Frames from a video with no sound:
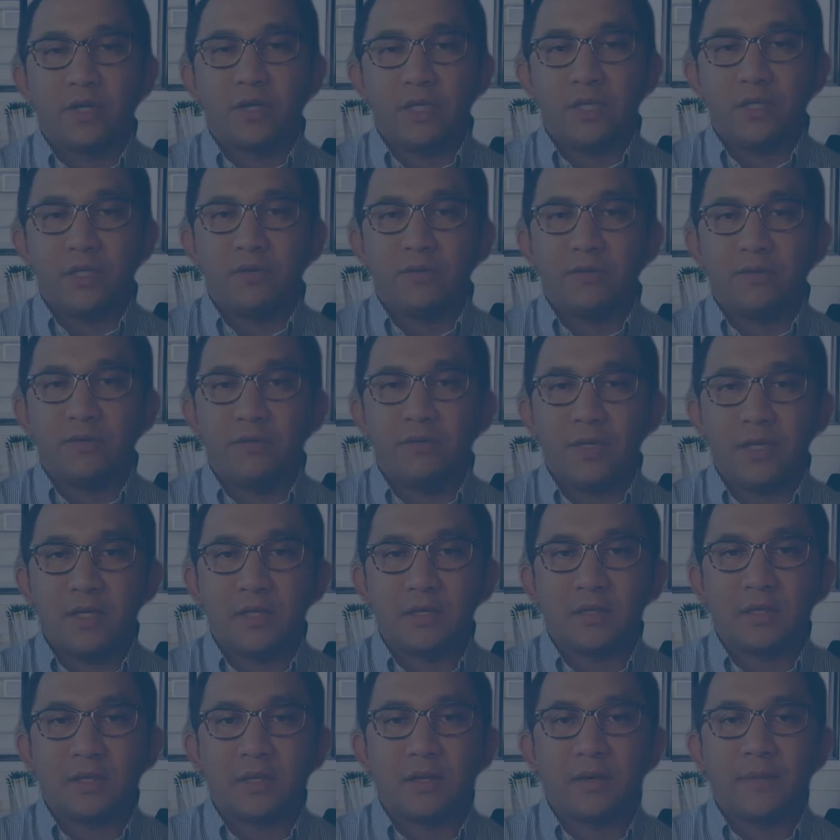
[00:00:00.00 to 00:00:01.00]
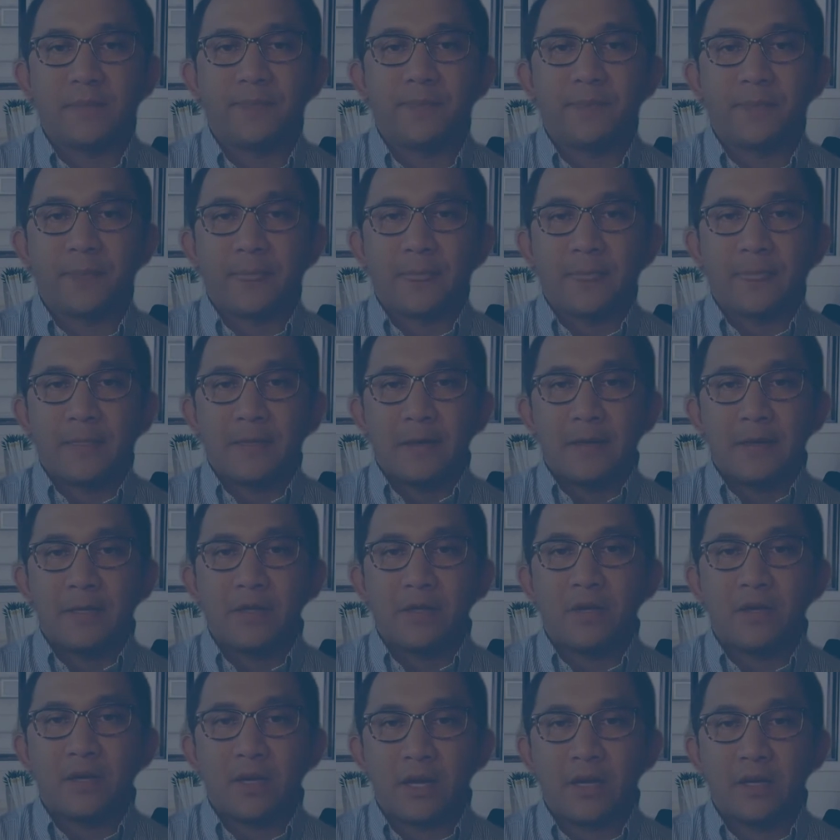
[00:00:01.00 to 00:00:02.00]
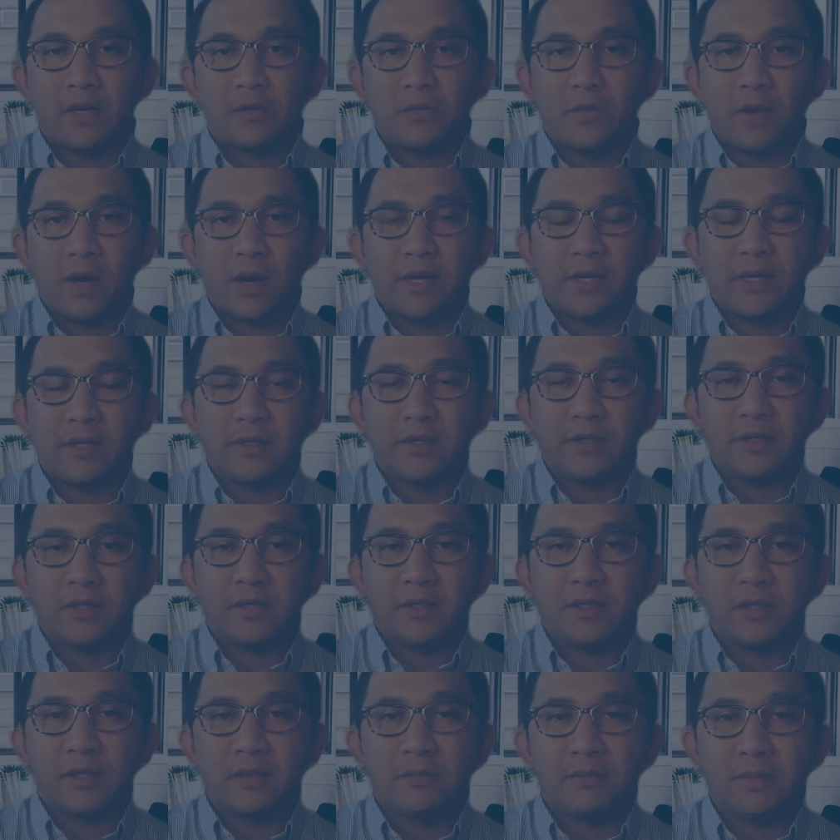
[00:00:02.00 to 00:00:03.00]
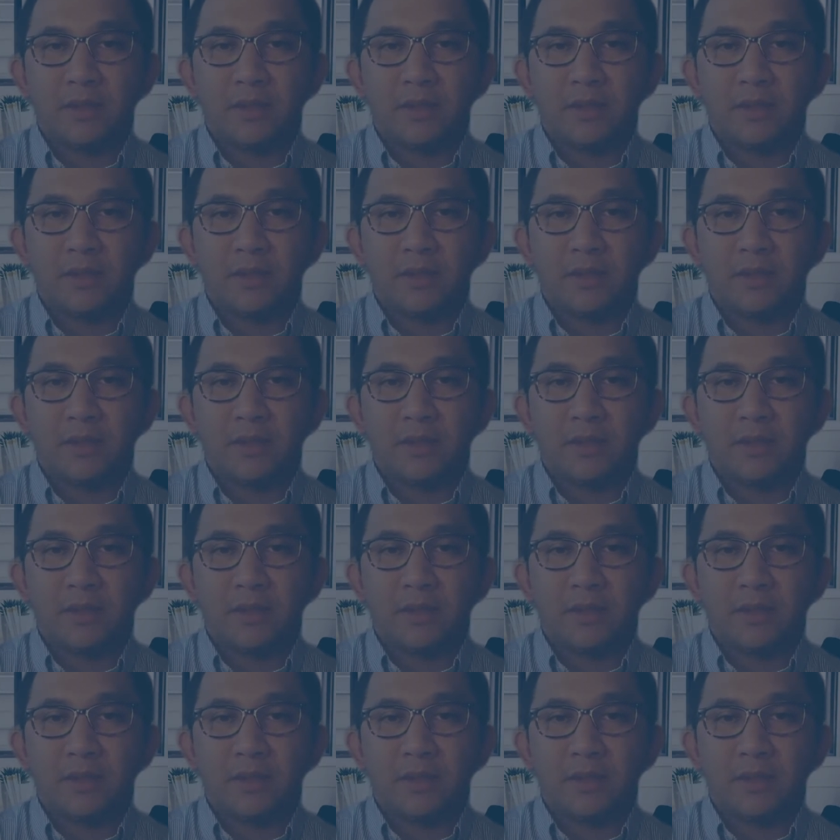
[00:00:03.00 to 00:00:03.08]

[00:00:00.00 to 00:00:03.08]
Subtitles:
an E2 visa. You can acquire an existing